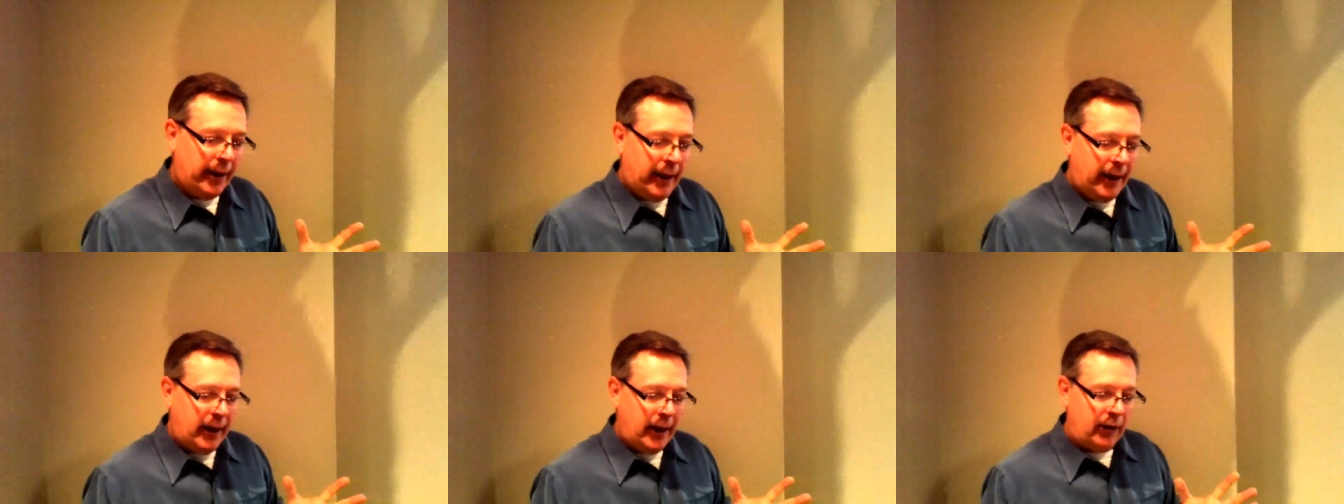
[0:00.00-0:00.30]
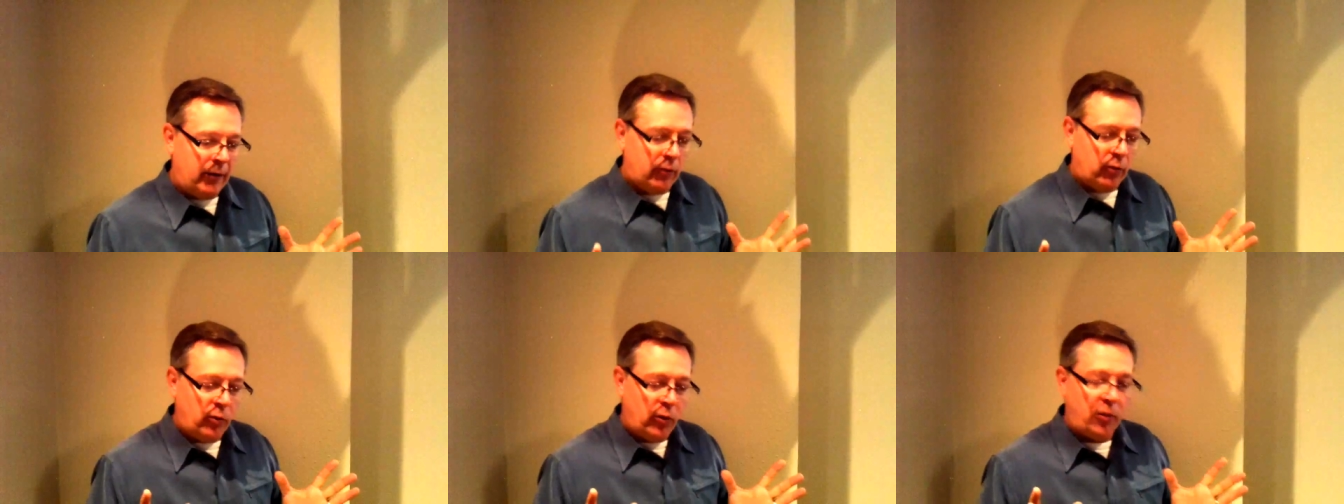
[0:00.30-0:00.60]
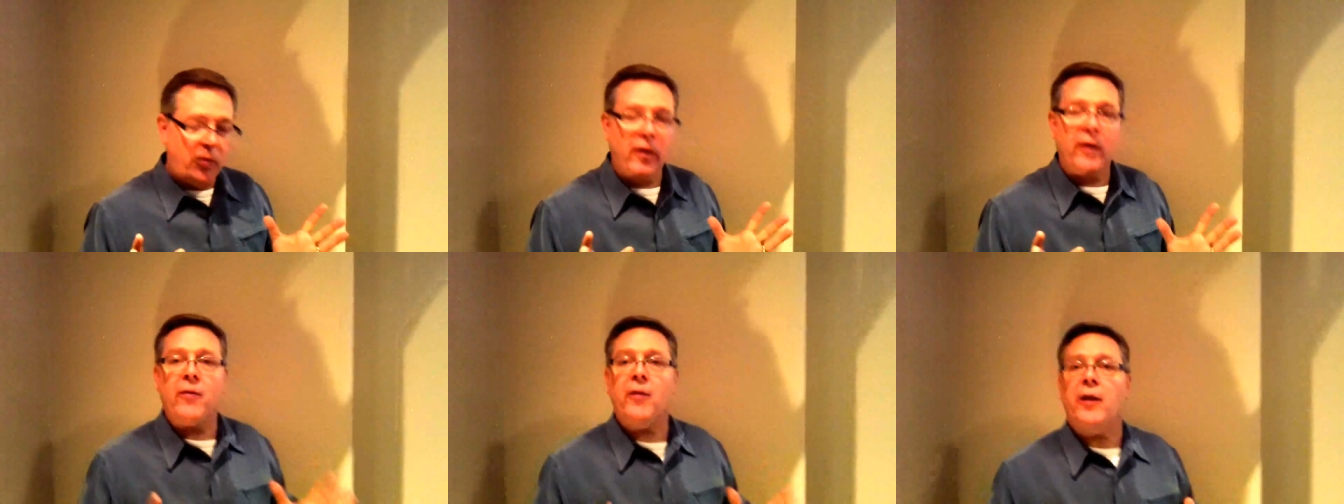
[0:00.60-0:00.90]
And
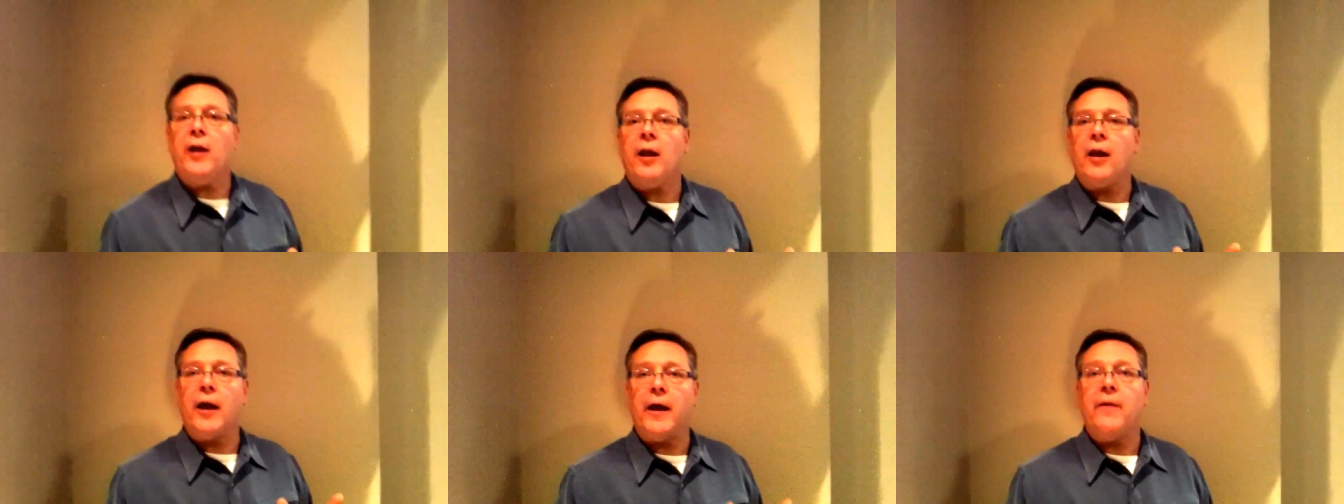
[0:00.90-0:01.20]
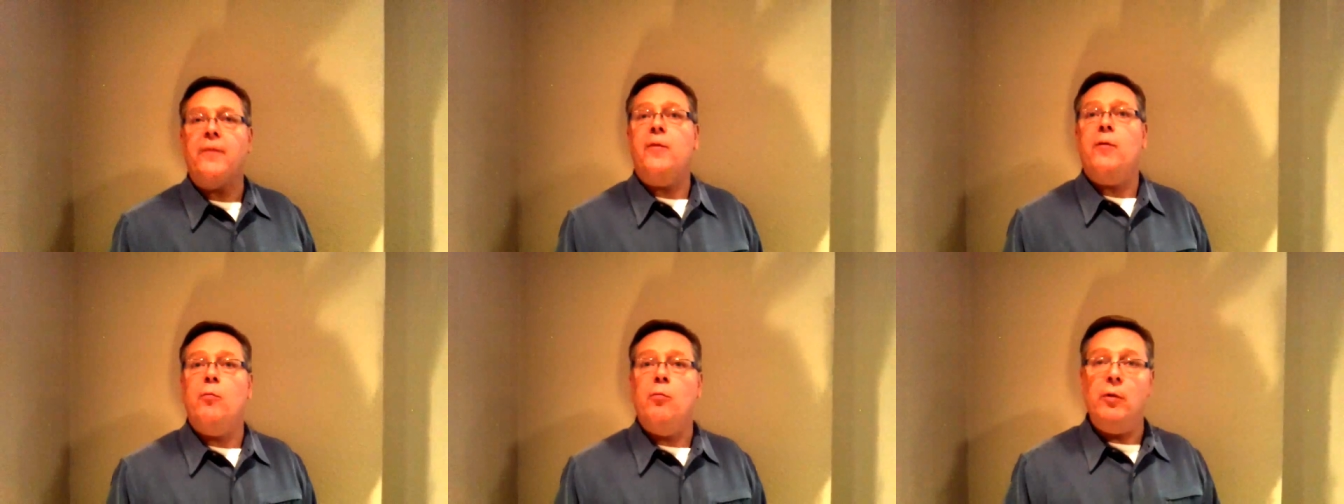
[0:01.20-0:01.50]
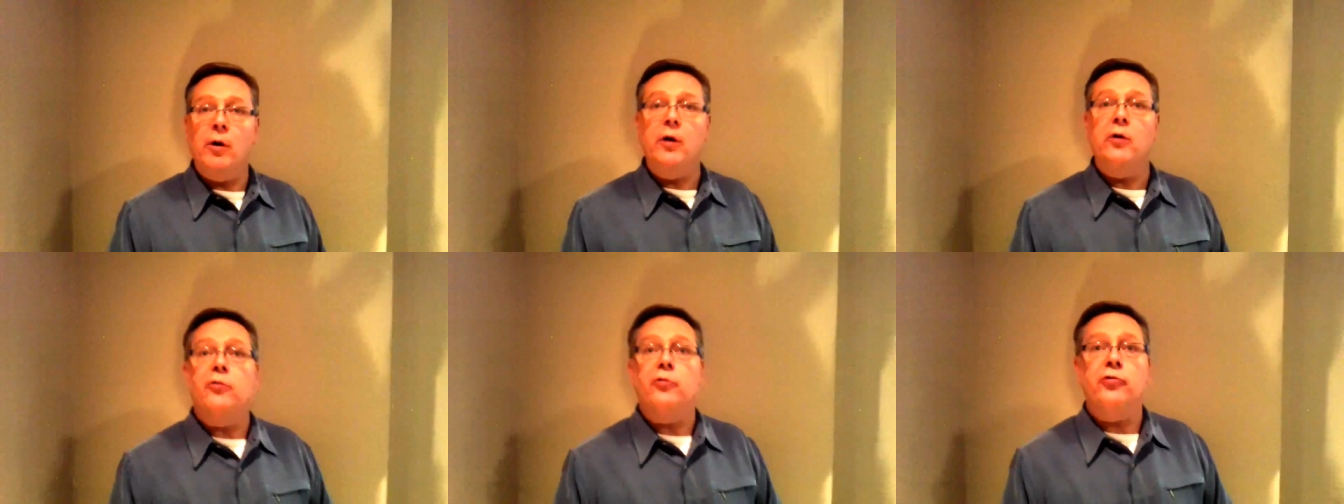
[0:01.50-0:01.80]
the thing that I like the
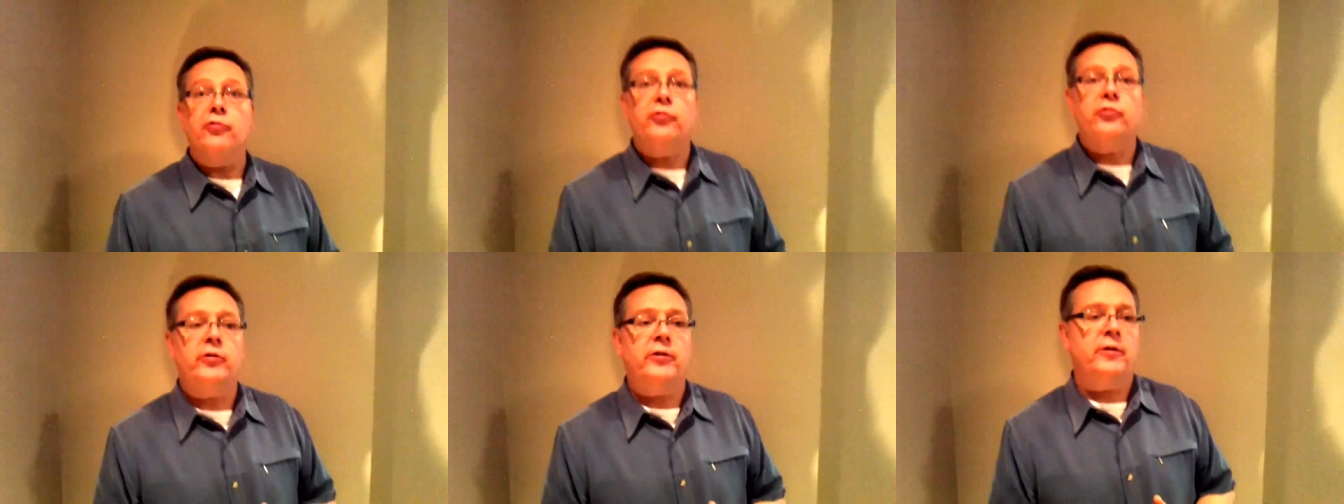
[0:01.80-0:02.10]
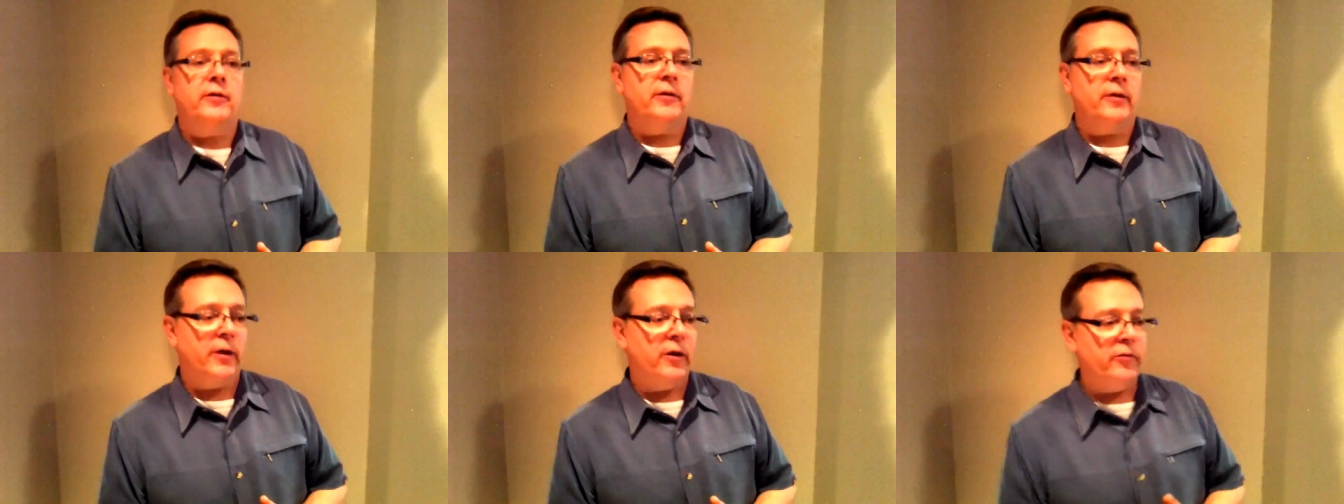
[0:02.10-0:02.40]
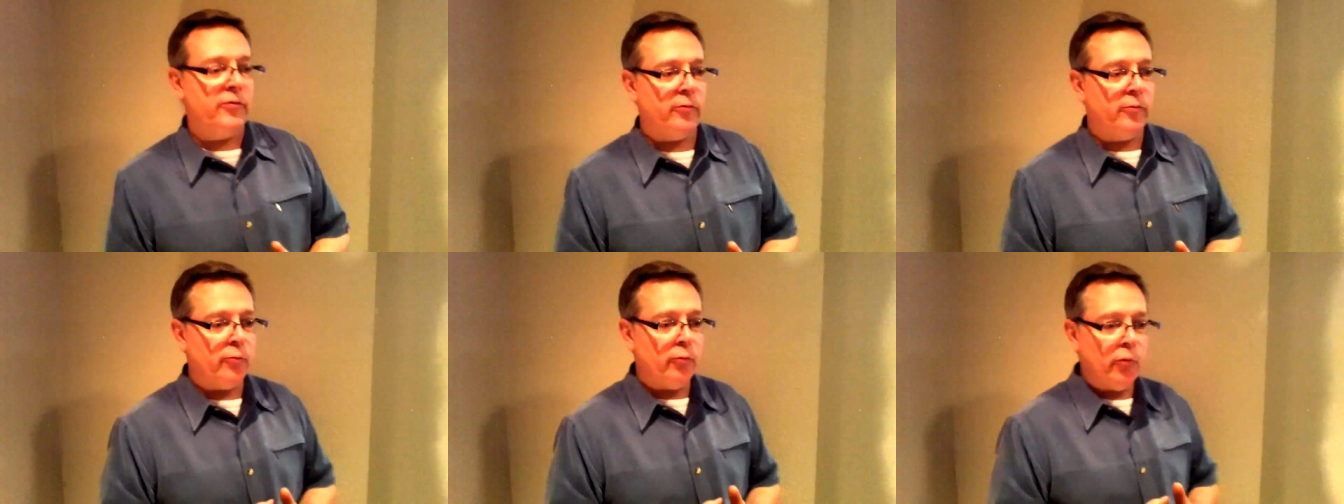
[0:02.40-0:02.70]
most,
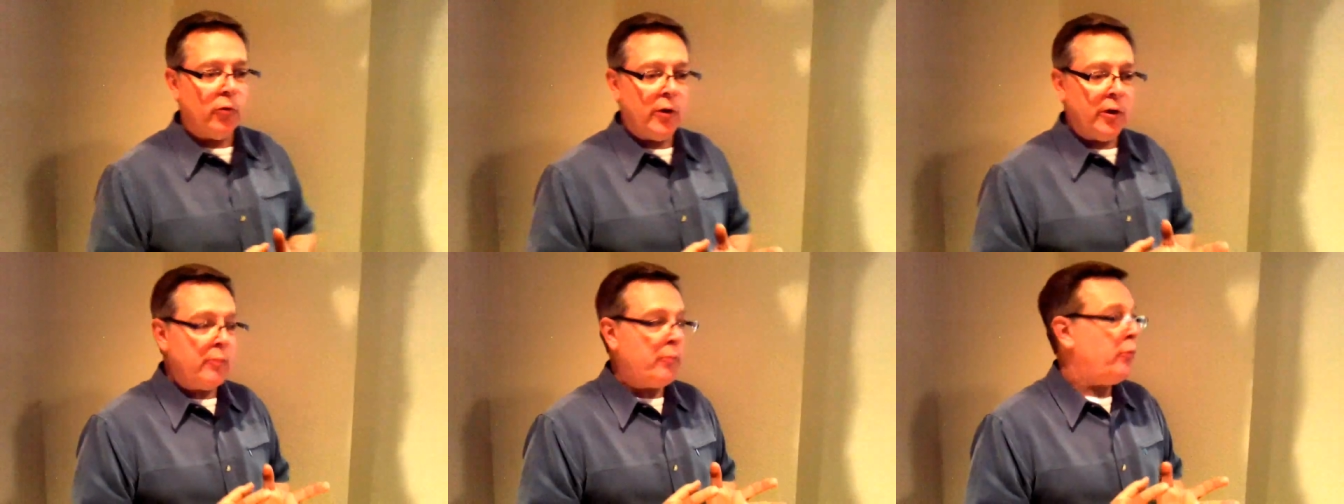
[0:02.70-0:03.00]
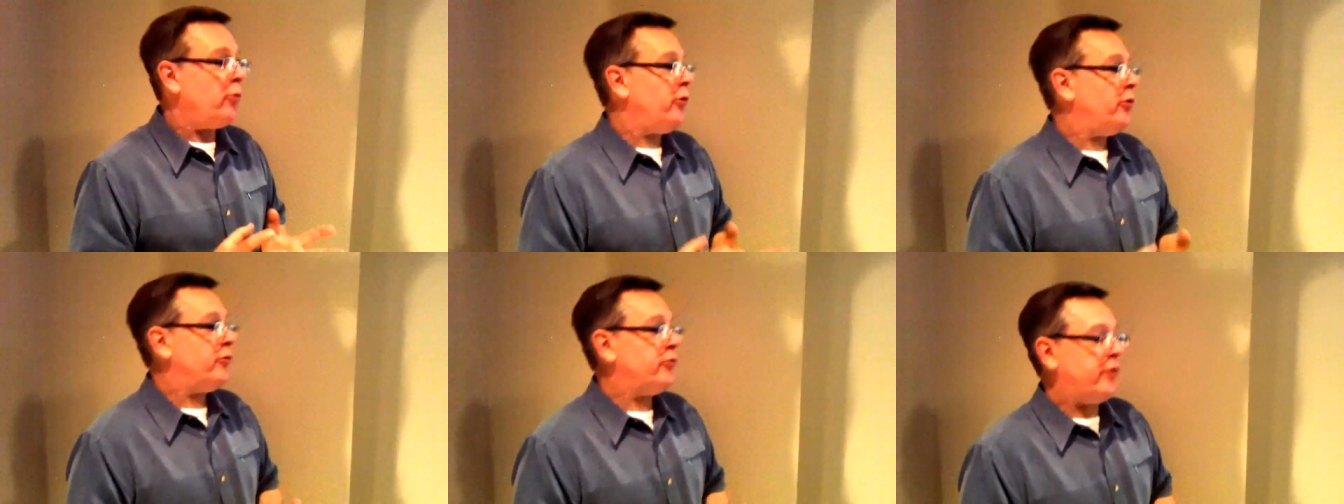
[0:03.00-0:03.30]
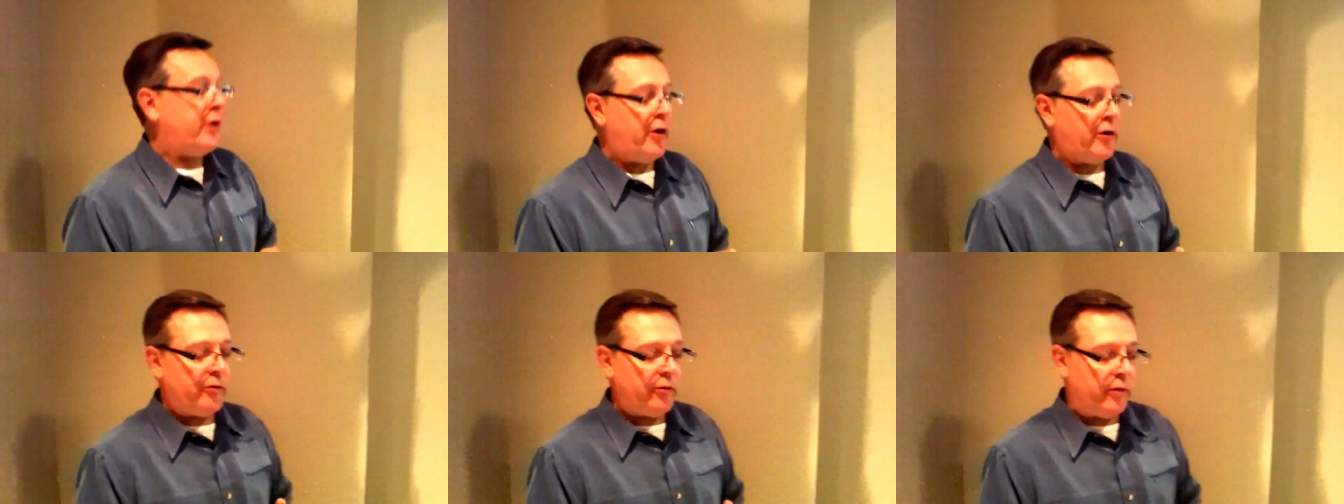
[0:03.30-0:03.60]
because it really
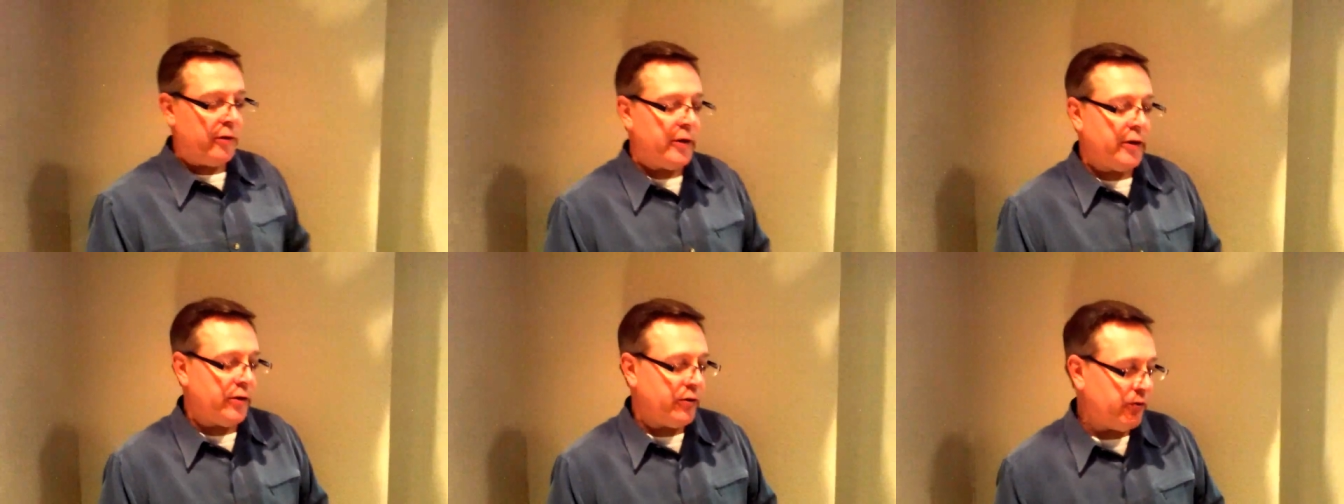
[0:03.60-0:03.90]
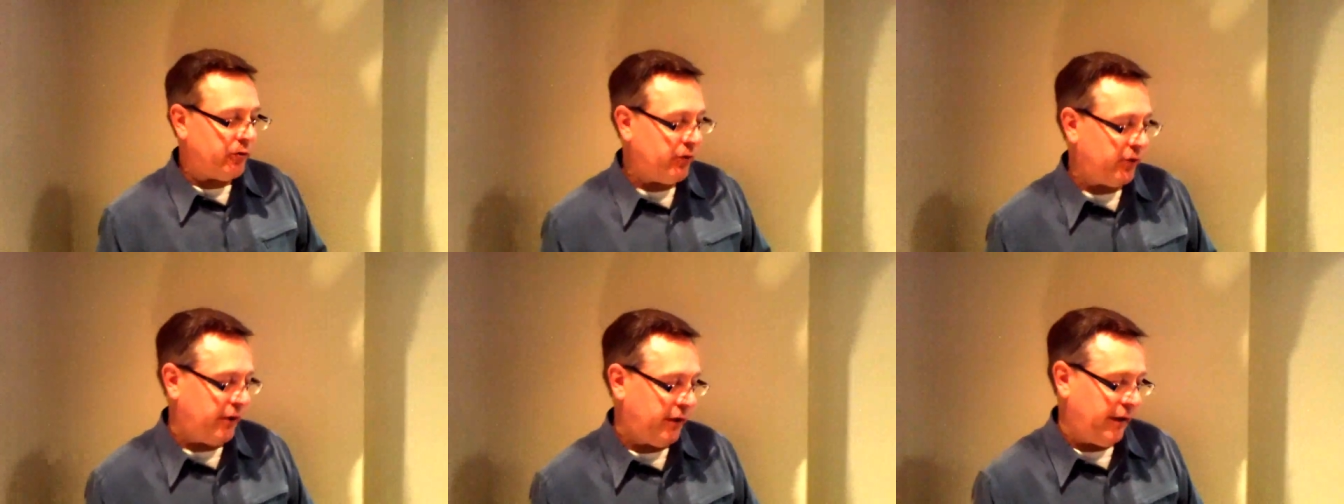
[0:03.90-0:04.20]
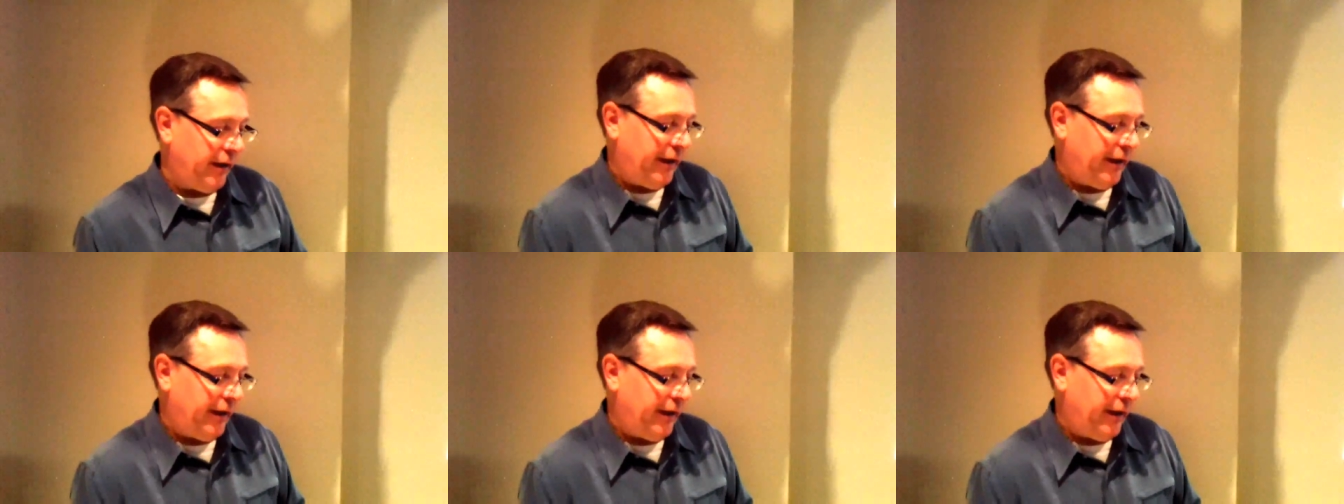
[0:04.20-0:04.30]
boils down to this.